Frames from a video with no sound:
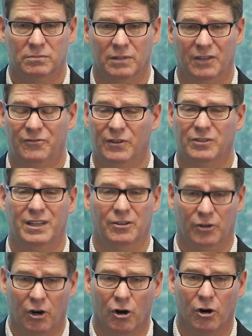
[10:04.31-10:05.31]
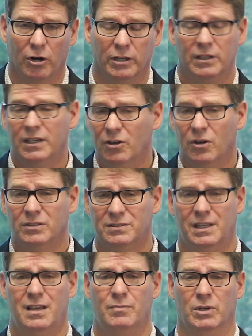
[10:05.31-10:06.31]
They fell down hard and they
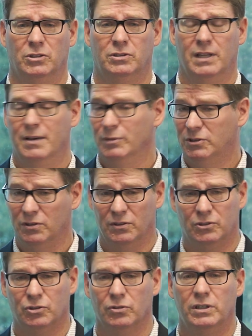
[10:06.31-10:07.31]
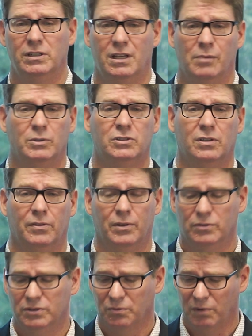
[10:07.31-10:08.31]
caused damage to the tree, damage to
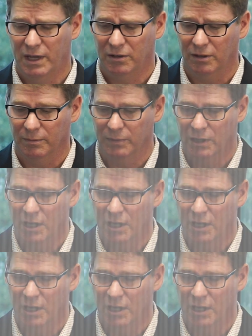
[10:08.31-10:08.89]
those around them.